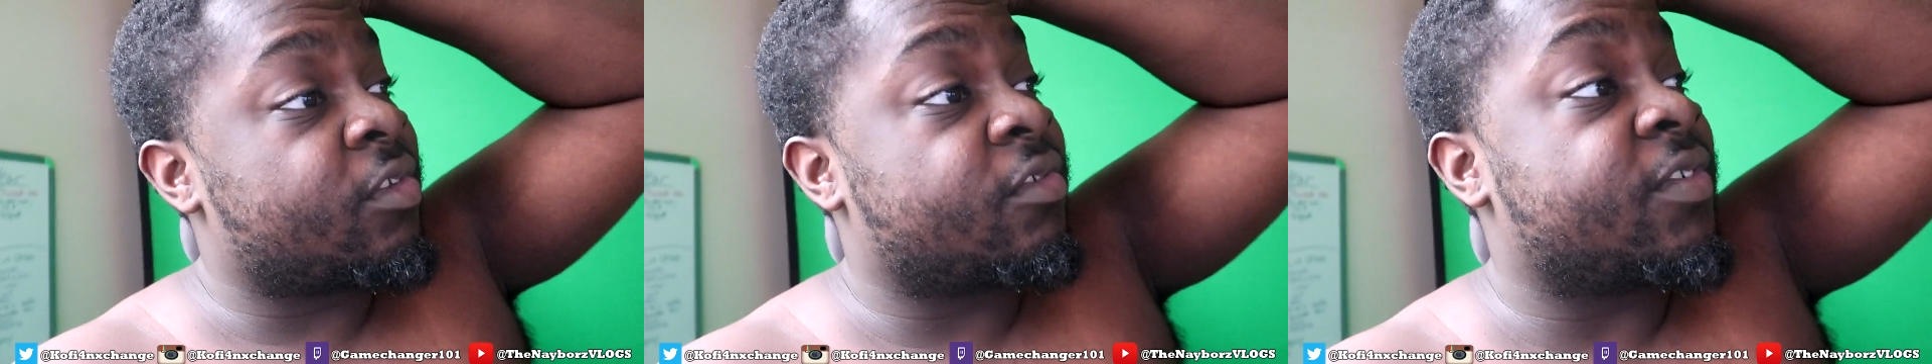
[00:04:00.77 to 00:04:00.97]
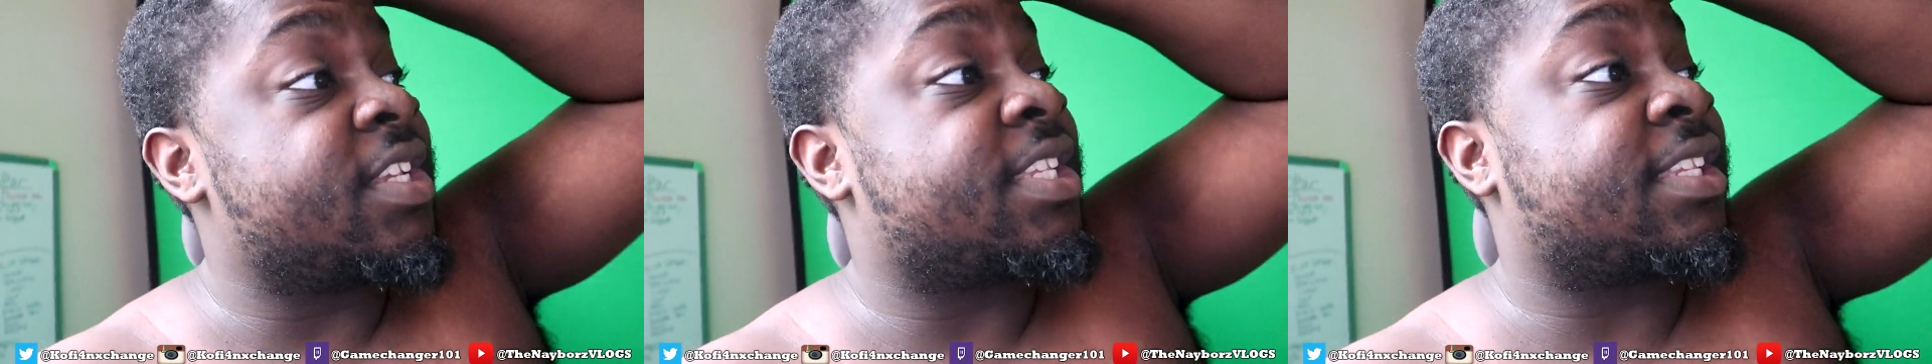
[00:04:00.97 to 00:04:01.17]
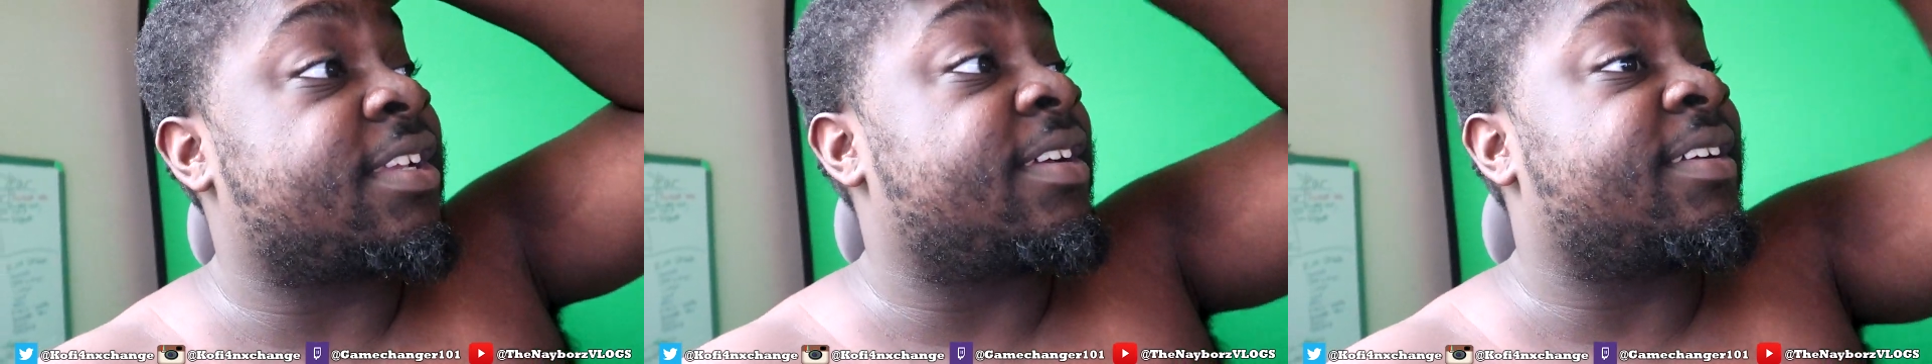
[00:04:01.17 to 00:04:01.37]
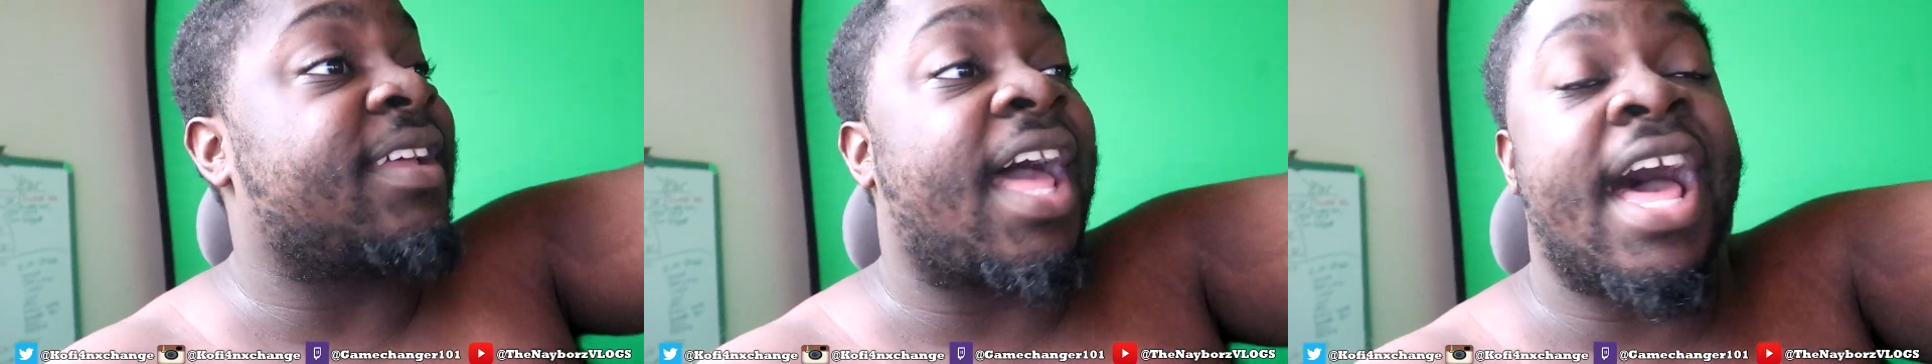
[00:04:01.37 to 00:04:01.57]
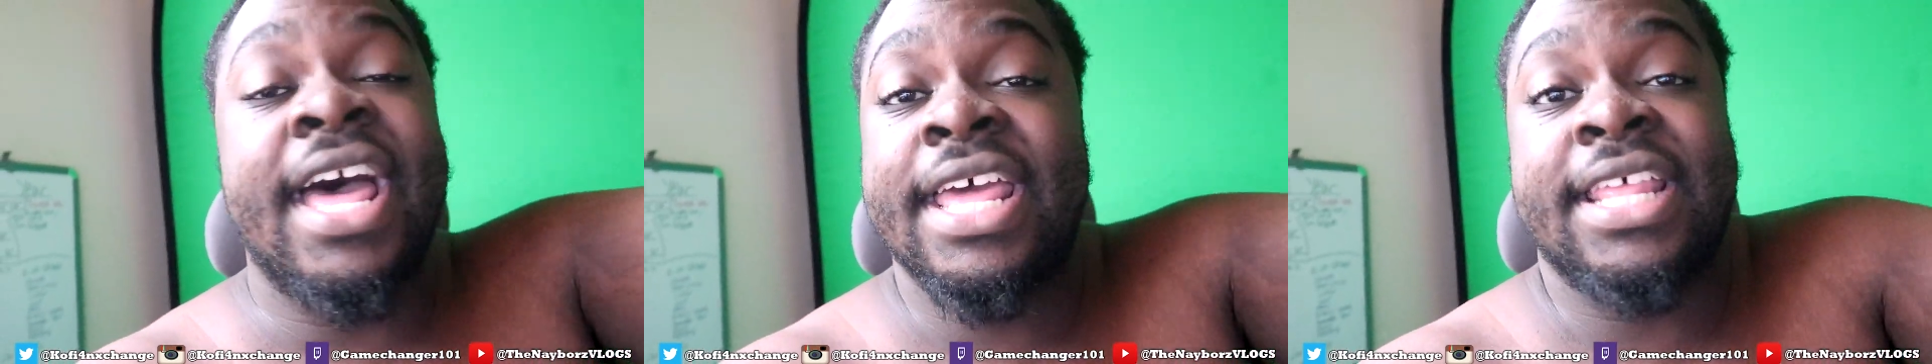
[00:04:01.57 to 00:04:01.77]
We suck.
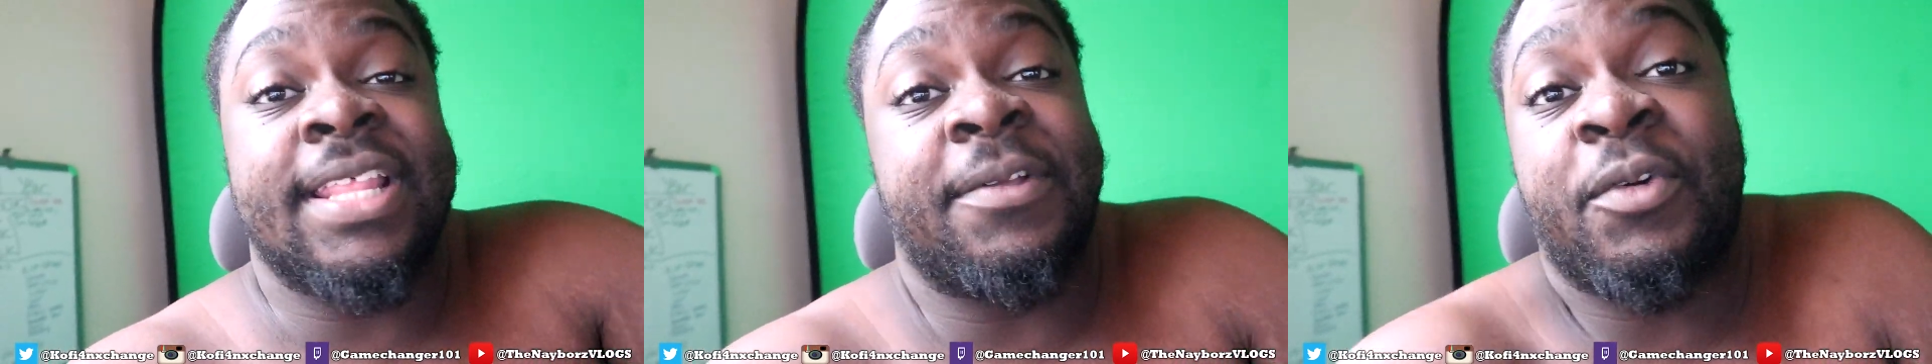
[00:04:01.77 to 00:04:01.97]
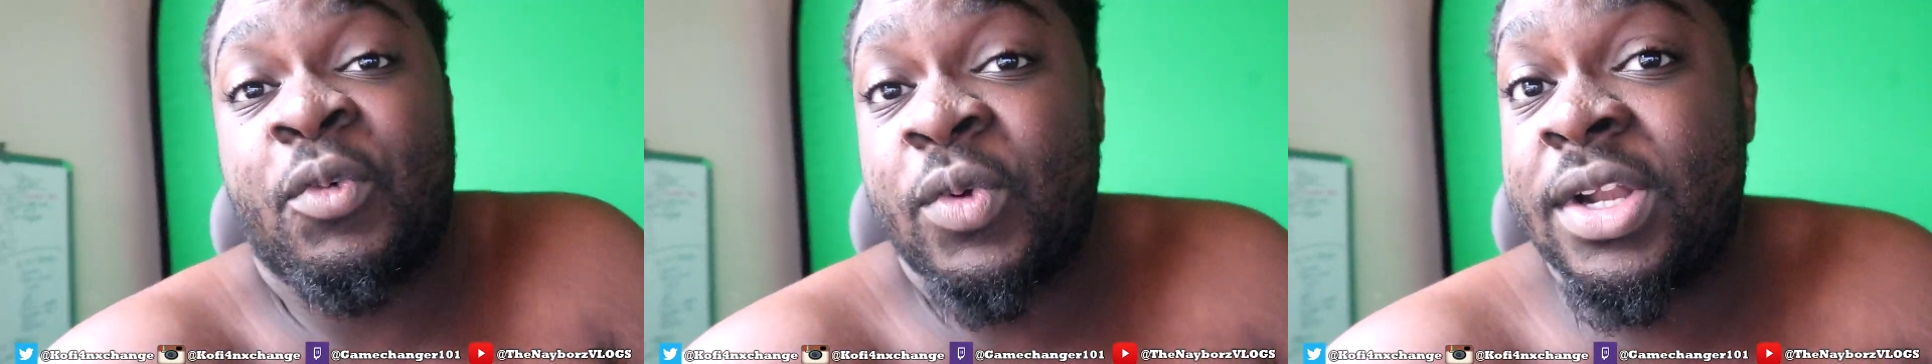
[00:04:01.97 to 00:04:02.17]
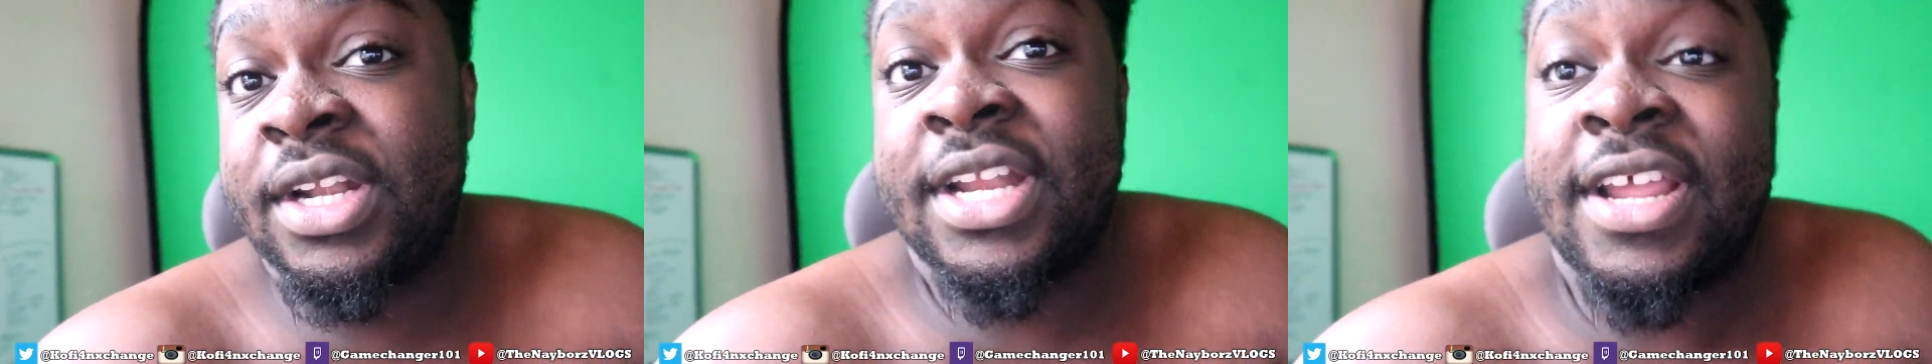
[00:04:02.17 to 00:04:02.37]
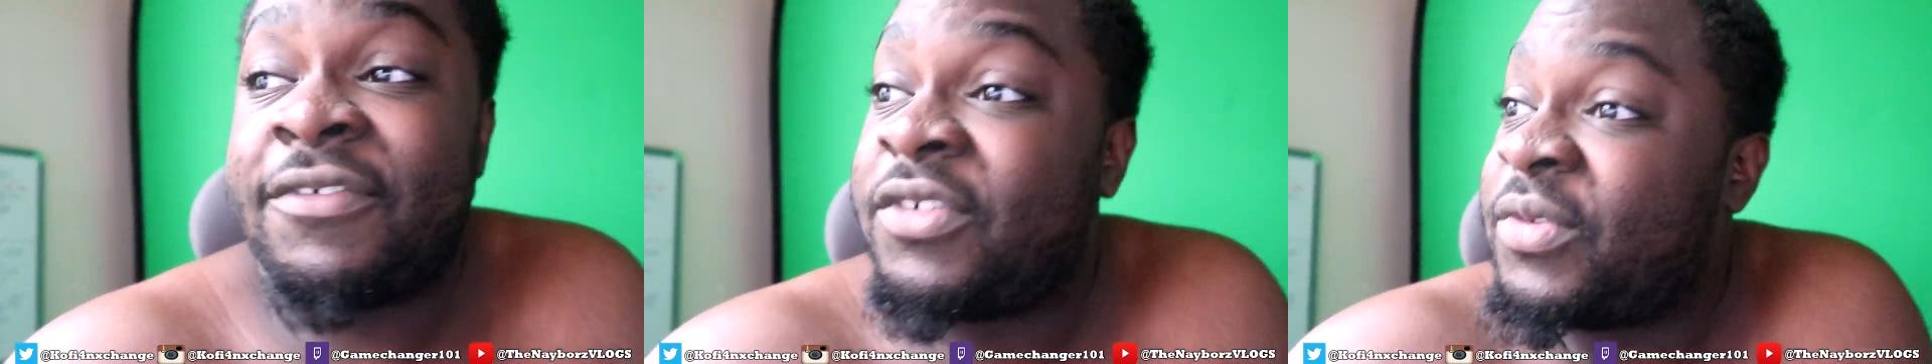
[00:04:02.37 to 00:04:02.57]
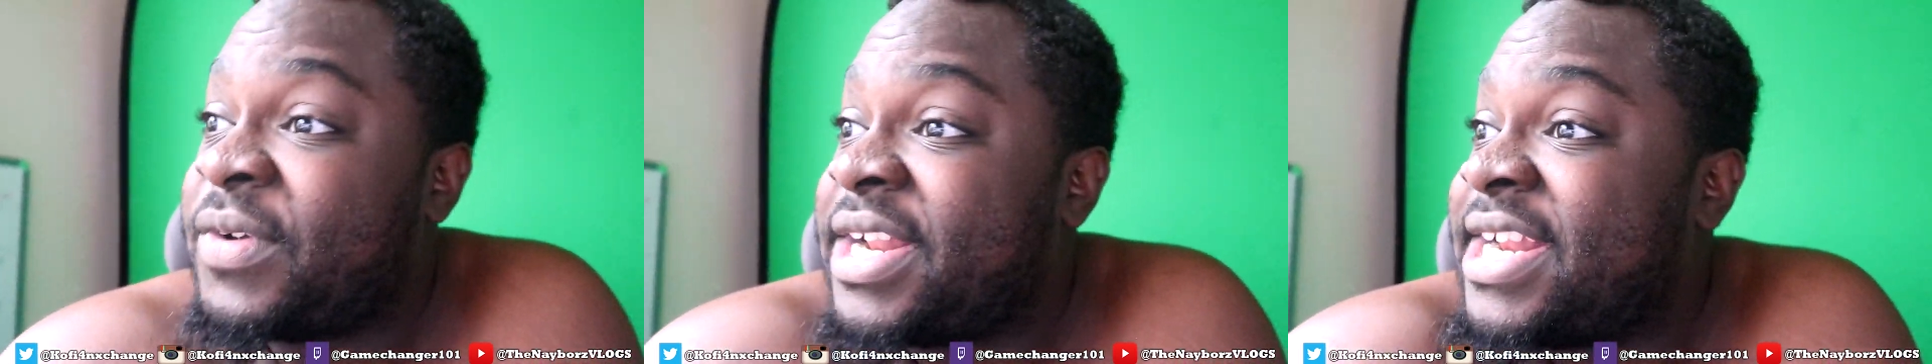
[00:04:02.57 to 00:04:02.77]
We're
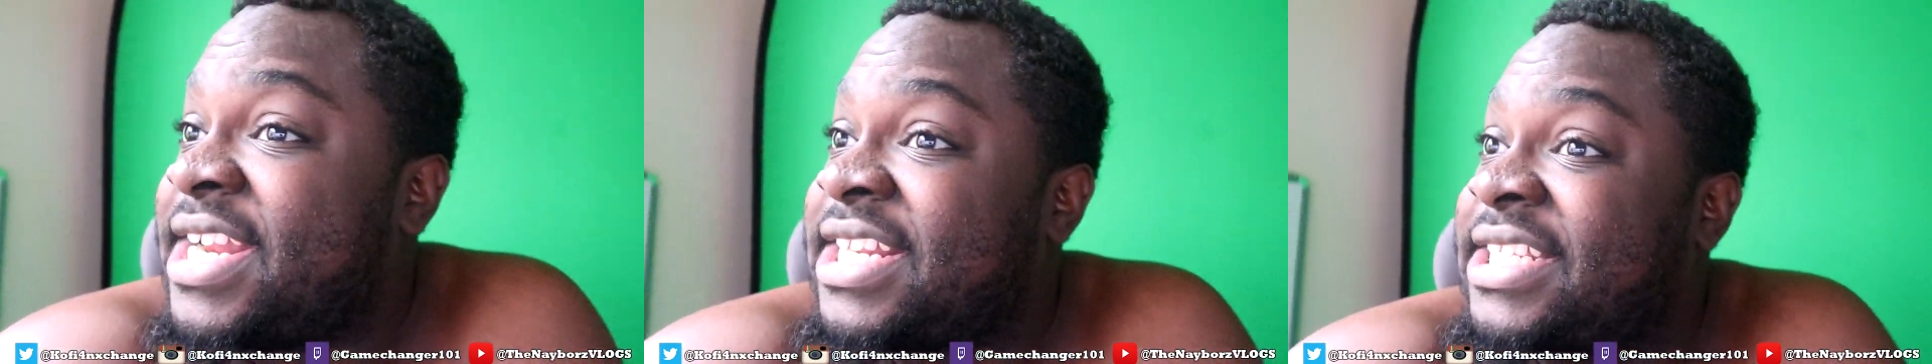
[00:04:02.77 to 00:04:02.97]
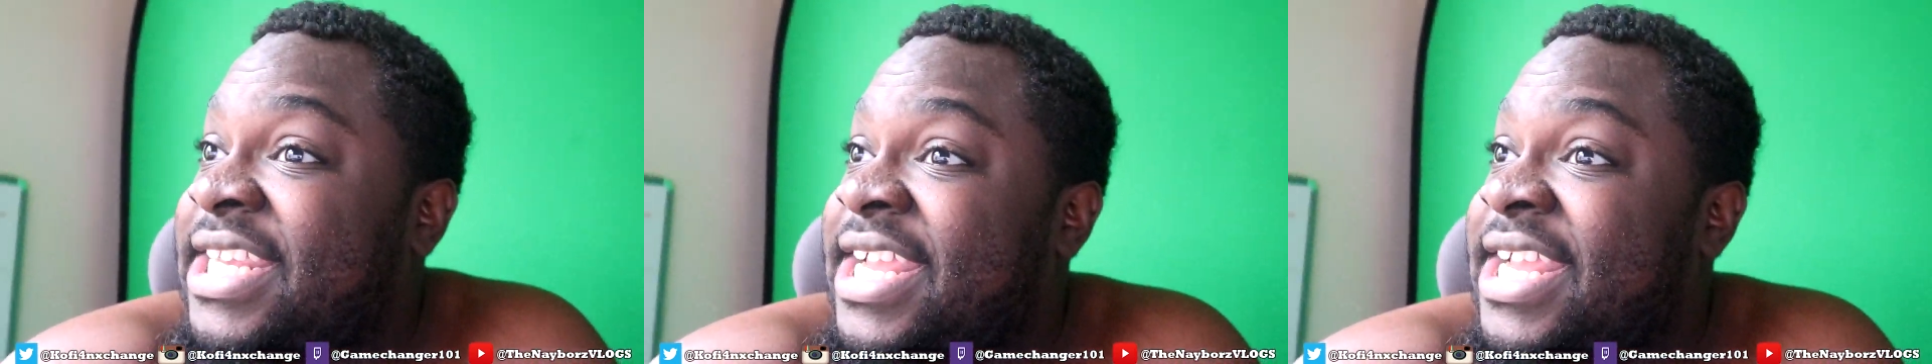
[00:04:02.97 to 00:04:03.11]
never winning a